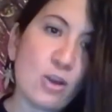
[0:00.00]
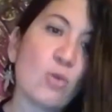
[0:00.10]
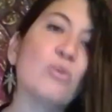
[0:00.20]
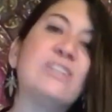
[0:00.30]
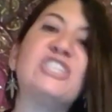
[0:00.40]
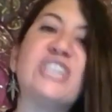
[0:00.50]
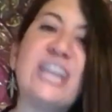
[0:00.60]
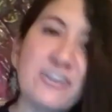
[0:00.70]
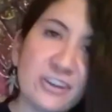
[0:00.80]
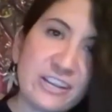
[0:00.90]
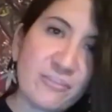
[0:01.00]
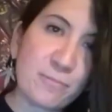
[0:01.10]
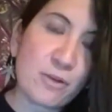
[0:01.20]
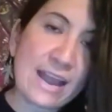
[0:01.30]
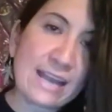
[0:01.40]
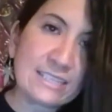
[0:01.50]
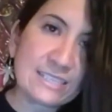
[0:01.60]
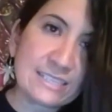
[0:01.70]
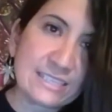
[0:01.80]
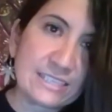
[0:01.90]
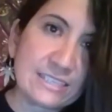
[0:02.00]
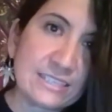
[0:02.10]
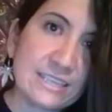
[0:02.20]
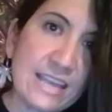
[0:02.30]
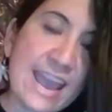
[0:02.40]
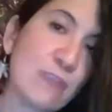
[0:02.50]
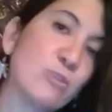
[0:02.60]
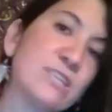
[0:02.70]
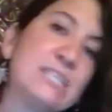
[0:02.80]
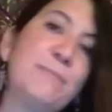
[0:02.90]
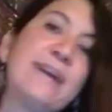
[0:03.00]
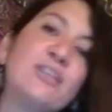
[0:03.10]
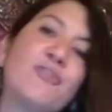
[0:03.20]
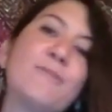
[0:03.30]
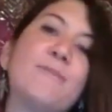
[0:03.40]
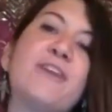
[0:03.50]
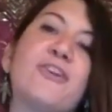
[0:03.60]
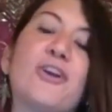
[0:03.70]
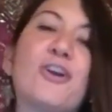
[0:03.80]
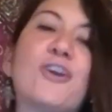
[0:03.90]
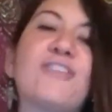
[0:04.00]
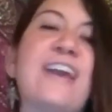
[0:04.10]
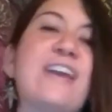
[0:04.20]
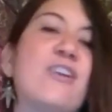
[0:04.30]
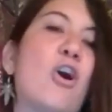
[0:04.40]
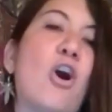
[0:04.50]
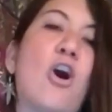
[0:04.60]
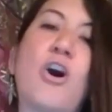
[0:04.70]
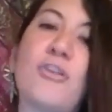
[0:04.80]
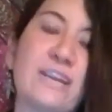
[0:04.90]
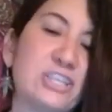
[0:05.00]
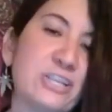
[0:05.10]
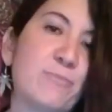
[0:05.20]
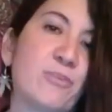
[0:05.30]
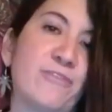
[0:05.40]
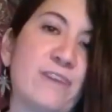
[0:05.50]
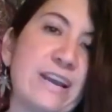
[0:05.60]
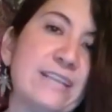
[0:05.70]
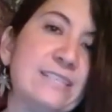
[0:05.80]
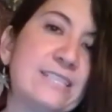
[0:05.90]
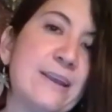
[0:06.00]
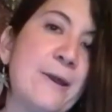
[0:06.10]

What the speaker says: regenerative practices, and respect for Mother Earth and all that she provides.